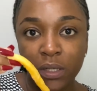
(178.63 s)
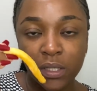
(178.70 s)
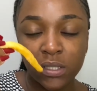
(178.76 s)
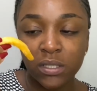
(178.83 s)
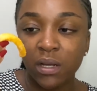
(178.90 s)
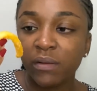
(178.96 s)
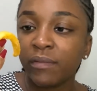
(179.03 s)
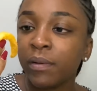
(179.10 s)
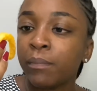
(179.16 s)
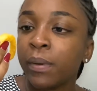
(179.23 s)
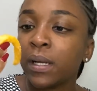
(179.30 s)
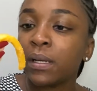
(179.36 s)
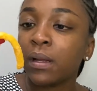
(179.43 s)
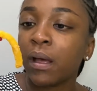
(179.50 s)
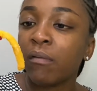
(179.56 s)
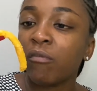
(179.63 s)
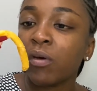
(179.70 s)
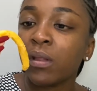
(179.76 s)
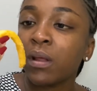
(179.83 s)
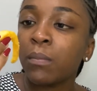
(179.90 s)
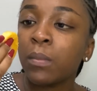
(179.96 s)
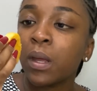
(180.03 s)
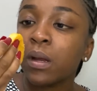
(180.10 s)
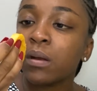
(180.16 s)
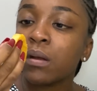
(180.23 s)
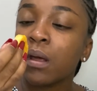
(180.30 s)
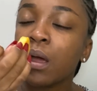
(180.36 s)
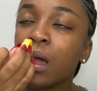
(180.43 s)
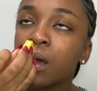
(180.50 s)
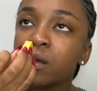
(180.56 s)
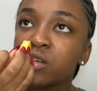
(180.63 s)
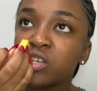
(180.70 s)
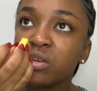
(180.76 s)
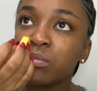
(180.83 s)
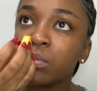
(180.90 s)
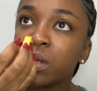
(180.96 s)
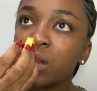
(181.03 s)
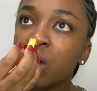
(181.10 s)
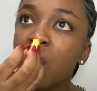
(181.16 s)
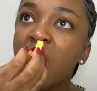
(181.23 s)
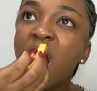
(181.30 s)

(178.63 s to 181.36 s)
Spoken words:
it's not even bedtime for them yet. Should be though.